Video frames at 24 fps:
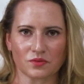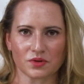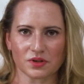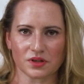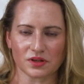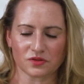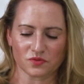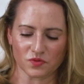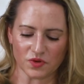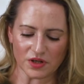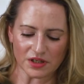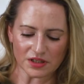re
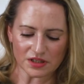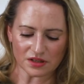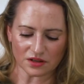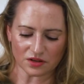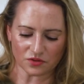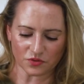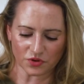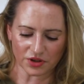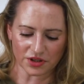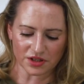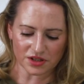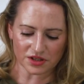recently
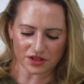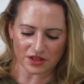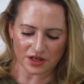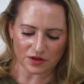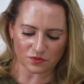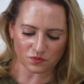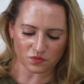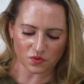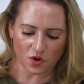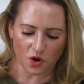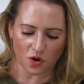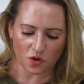released a
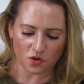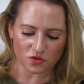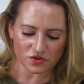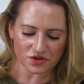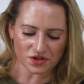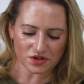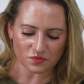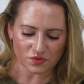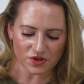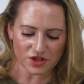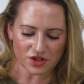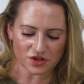
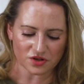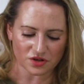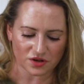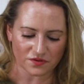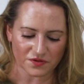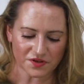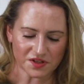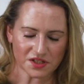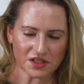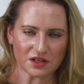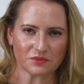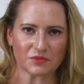rose
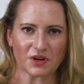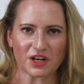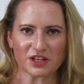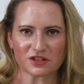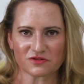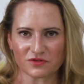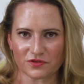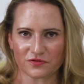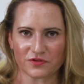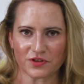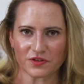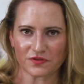resurfacing mask
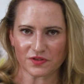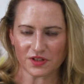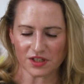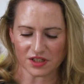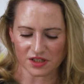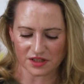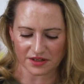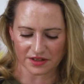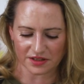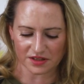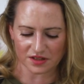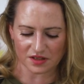for
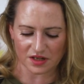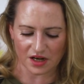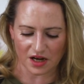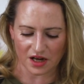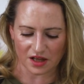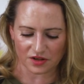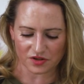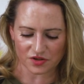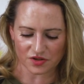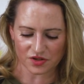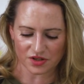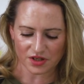
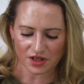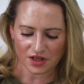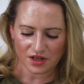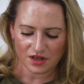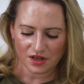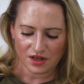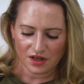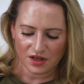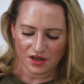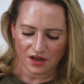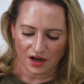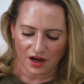$56.
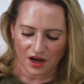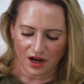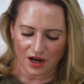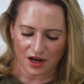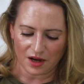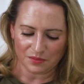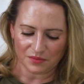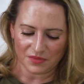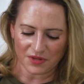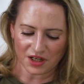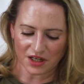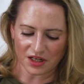
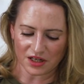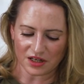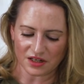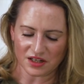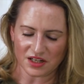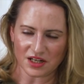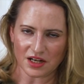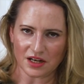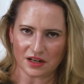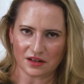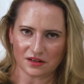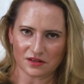Um, it
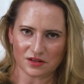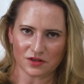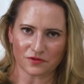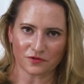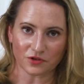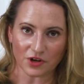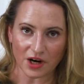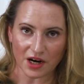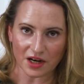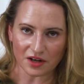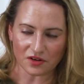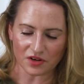contains
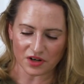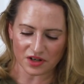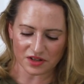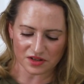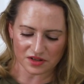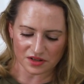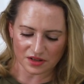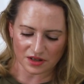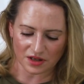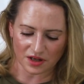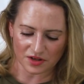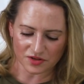
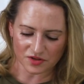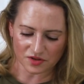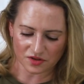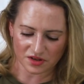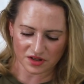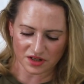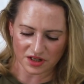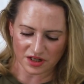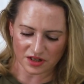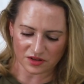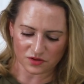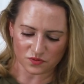fragrance. It also
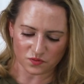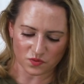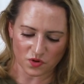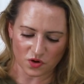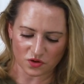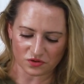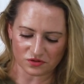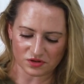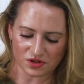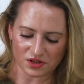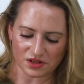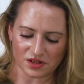contains
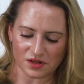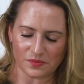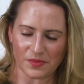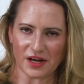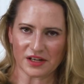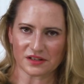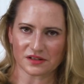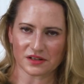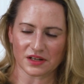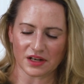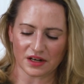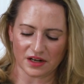rosa
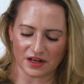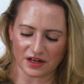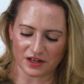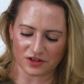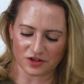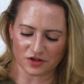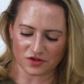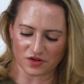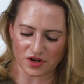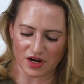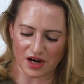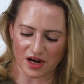damascena
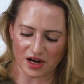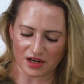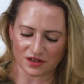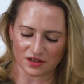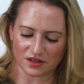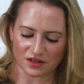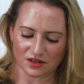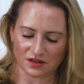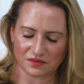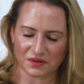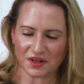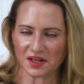extract.
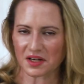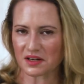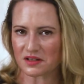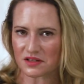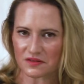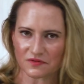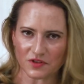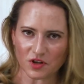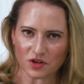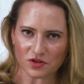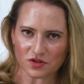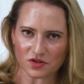And because
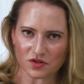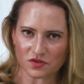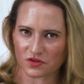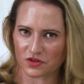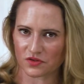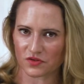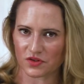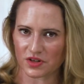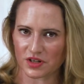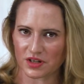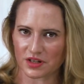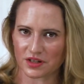of those two
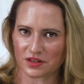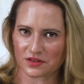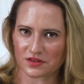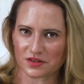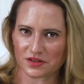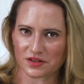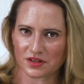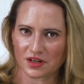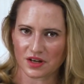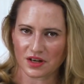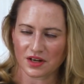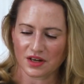
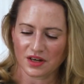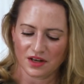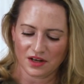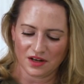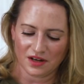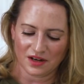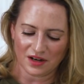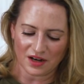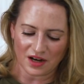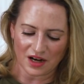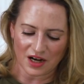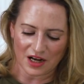ingredients,
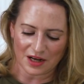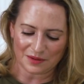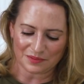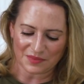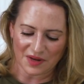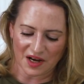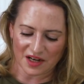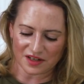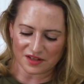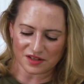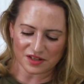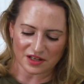um,
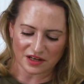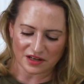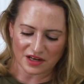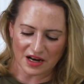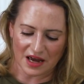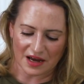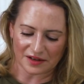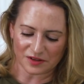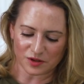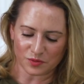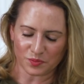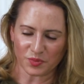I decided
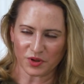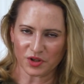not to